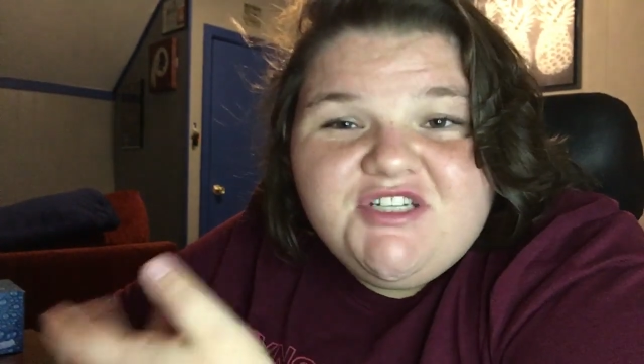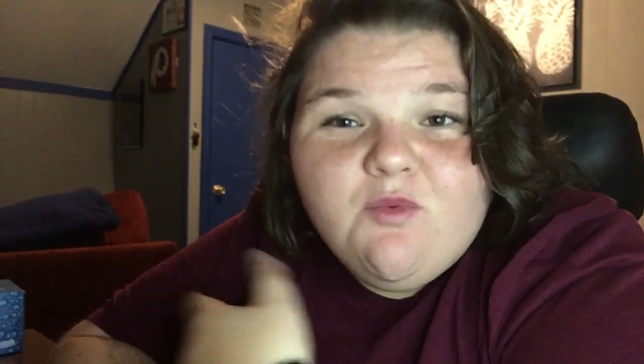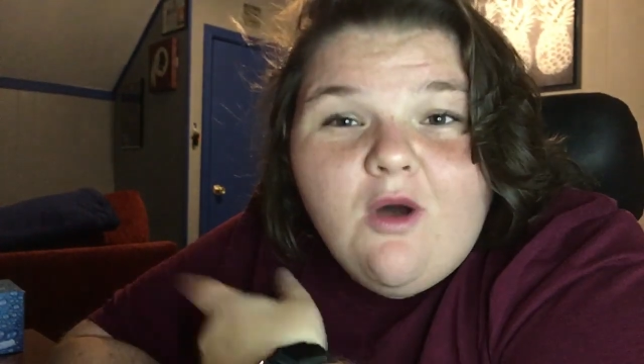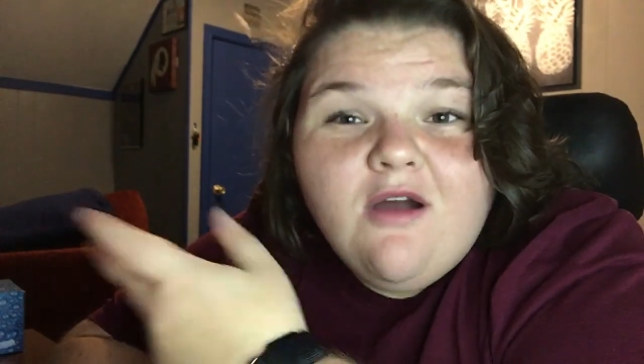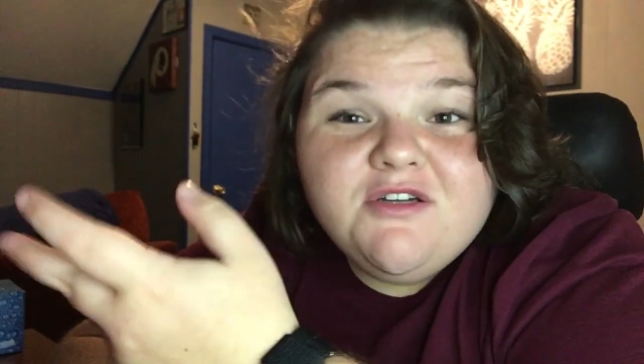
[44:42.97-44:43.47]
she
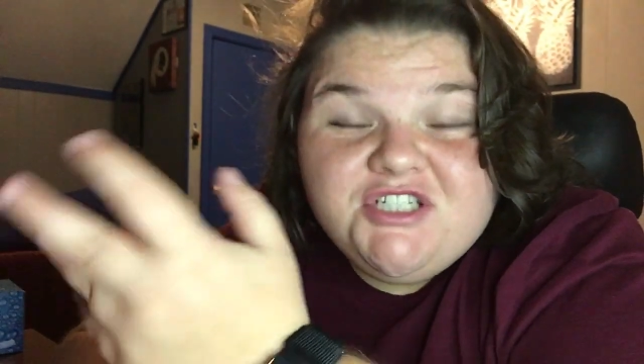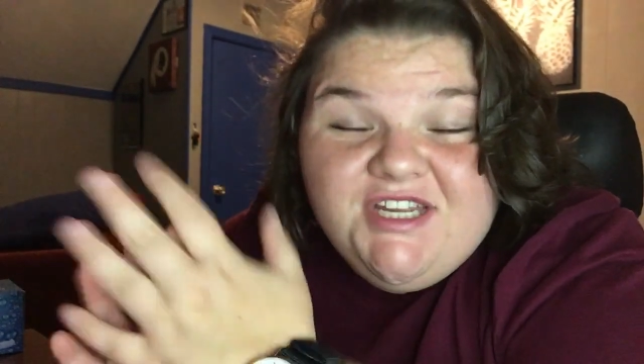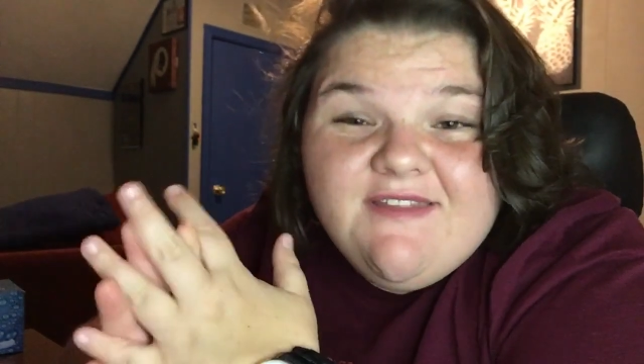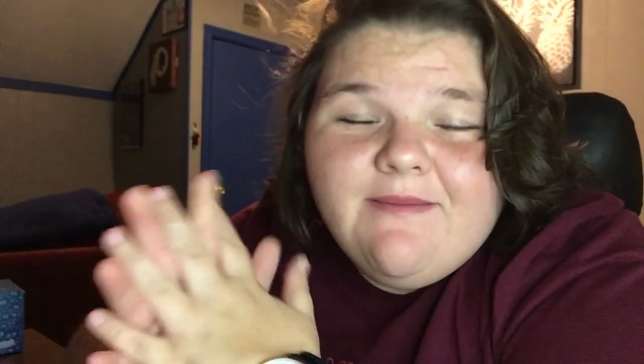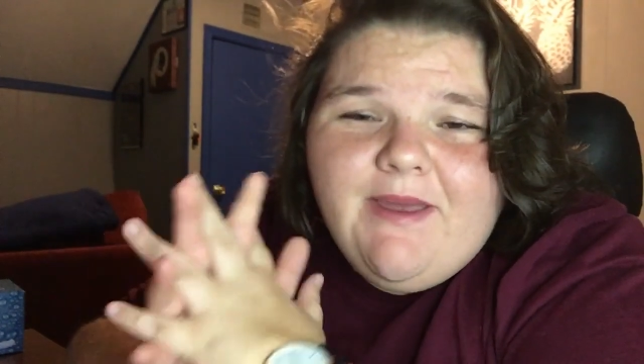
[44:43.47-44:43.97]
walked
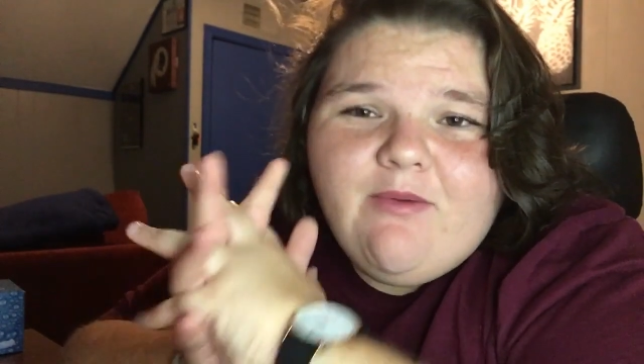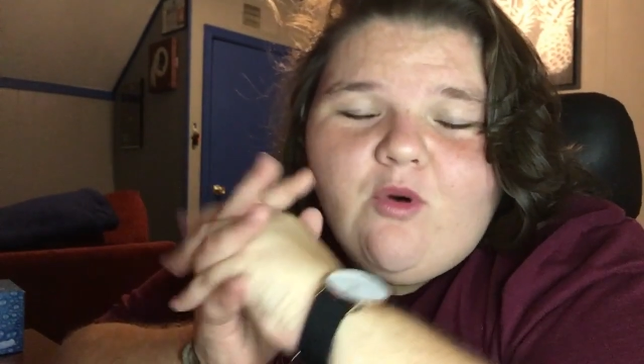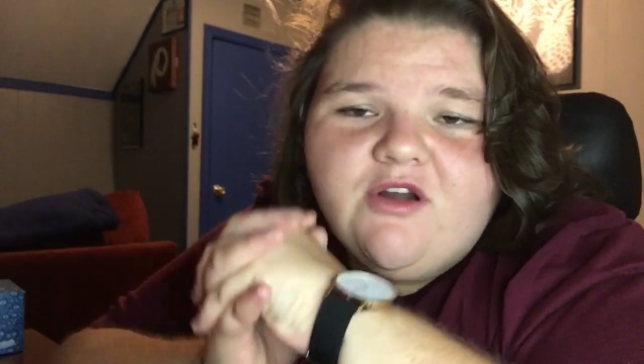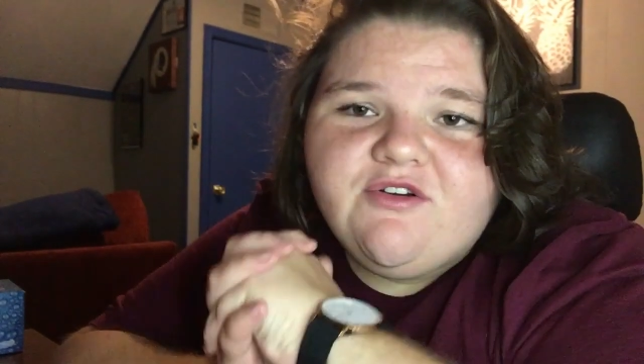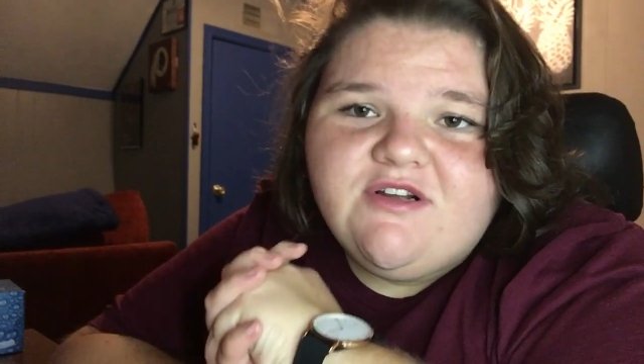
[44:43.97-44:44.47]
she and the baby
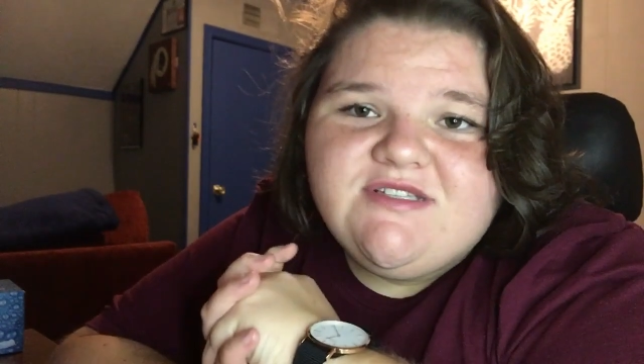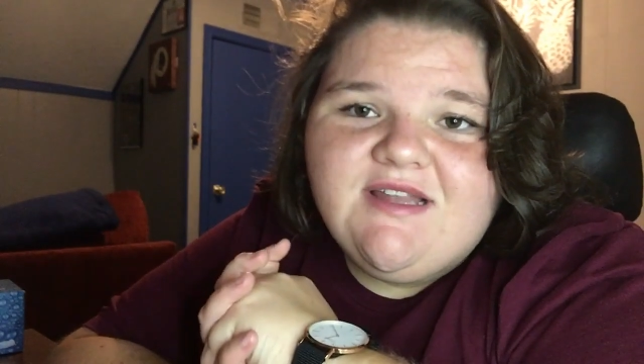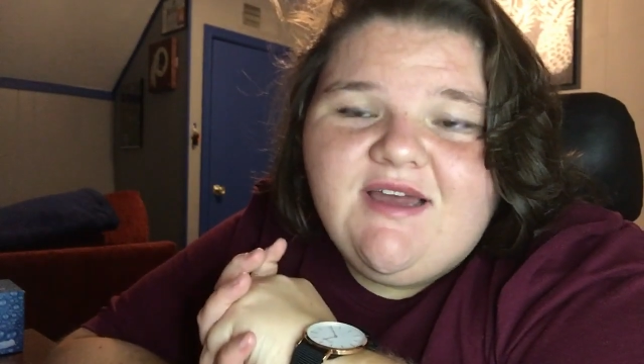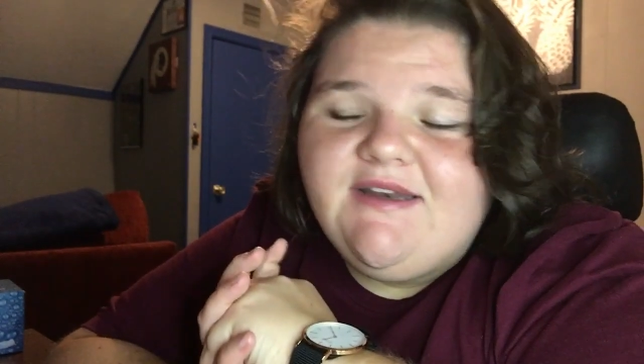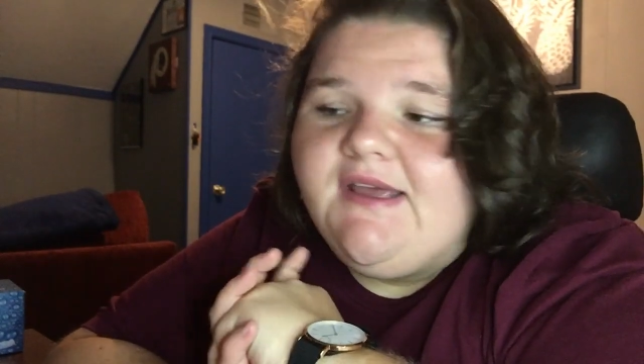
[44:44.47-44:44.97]
walked across the
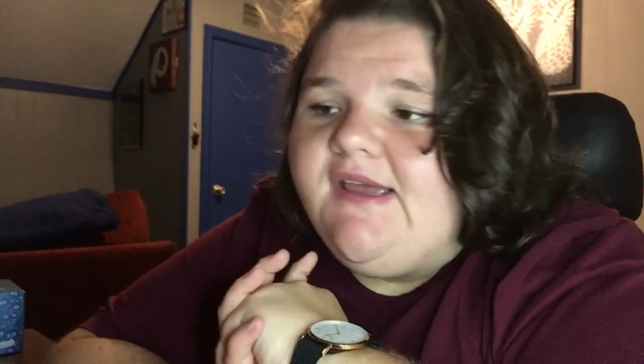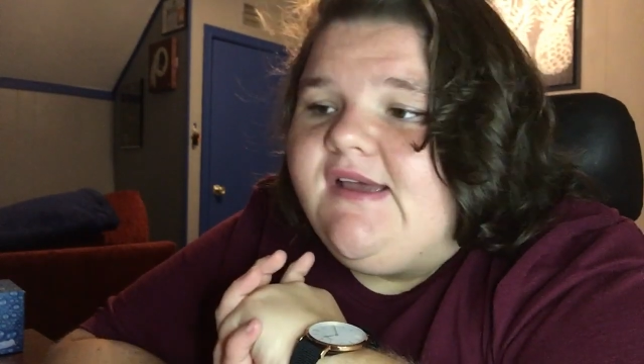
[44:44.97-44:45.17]
line.